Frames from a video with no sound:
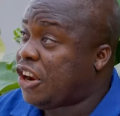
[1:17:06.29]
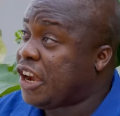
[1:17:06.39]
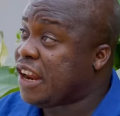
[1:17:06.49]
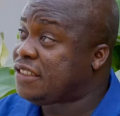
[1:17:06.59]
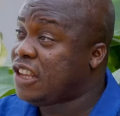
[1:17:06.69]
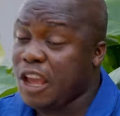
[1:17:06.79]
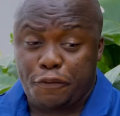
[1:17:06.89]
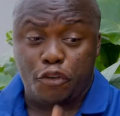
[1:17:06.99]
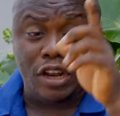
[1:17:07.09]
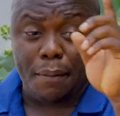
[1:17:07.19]
the crest, if
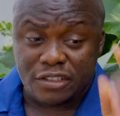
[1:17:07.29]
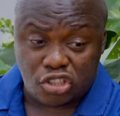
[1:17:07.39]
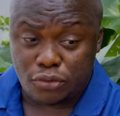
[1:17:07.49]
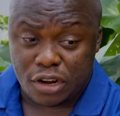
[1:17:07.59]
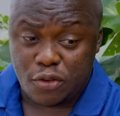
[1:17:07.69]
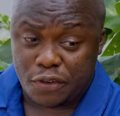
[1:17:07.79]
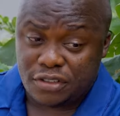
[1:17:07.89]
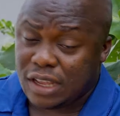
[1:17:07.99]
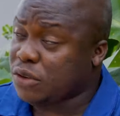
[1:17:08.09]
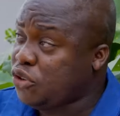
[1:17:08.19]
Odame stop to the cook for this
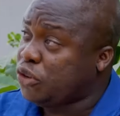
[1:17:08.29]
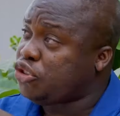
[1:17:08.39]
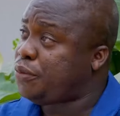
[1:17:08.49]
house, what do you want?